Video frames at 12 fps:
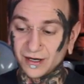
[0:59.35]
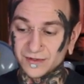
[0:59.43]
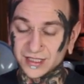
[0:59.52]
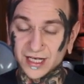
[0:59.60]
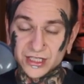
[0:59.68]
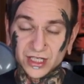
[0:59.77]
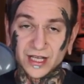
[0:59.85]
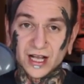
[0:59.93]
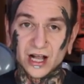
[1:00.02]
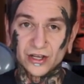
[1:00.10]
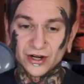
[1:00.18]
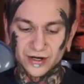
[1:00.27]
I was actually a
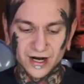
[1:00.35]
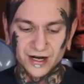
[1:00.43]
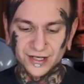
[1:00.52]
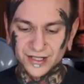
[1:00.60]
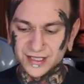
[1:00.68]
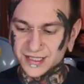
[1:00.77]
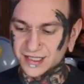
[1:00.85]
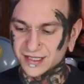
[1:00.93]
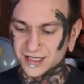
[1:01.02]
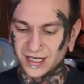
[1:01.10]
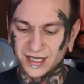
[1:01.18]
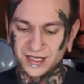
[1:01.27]
color artist
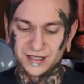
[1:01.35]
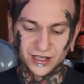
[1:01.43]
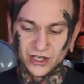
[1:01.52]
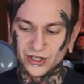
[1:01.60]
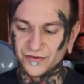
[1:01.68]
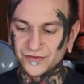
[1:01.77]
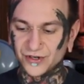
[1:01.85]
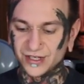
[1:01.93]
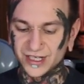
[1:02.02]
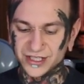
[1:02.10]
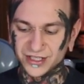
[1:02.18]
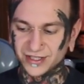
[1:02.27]
and a lot of
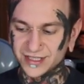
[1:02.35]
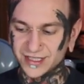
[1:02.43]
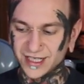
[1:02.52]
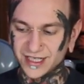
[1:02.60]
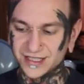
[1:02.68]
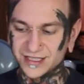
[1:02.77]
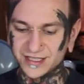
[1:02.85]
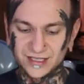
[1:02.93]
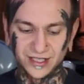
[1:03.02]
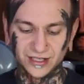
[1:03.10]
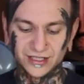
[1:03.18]
traditional designs and a